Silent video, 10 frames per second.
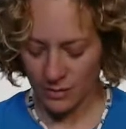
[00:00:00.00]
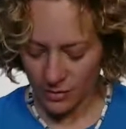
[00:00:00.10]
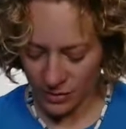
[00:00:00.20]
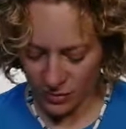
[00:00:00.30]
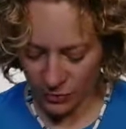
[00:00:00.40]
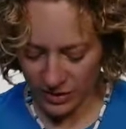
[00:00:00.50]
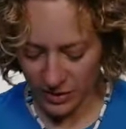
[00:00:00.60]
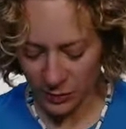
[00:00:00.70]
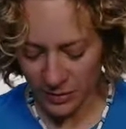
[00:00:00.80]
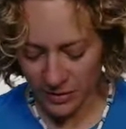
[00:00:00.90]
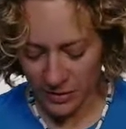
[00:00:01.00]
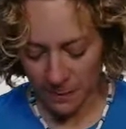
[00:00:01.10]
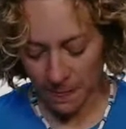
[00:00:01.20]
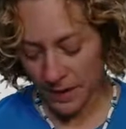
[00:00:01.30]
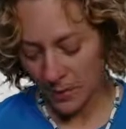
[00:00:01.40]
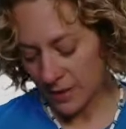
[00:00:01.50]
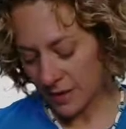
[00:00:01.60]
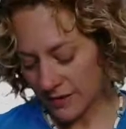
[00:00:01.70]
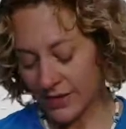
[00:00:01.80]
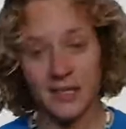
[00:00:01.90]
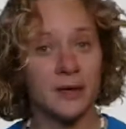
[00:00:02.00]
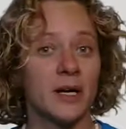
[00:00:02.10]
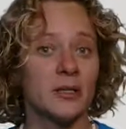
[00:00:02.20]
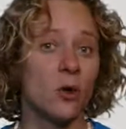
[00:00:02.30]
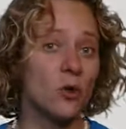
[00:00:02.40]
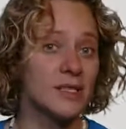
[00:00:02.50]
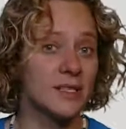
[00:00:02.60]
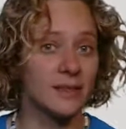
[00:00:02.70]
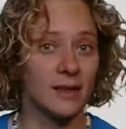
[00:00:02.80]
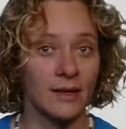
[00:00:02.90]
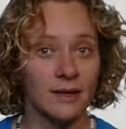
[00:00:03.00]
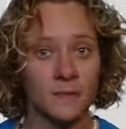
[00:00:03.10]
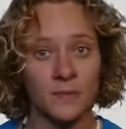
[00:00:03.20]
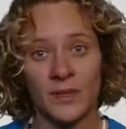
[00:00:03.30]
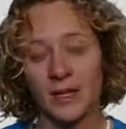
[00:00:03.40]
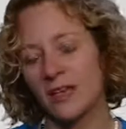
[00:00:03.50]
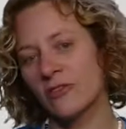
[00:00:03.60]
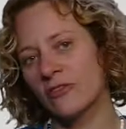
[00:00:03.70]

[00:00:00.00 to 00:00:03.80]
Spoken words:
So for example, Wenda might hold this state if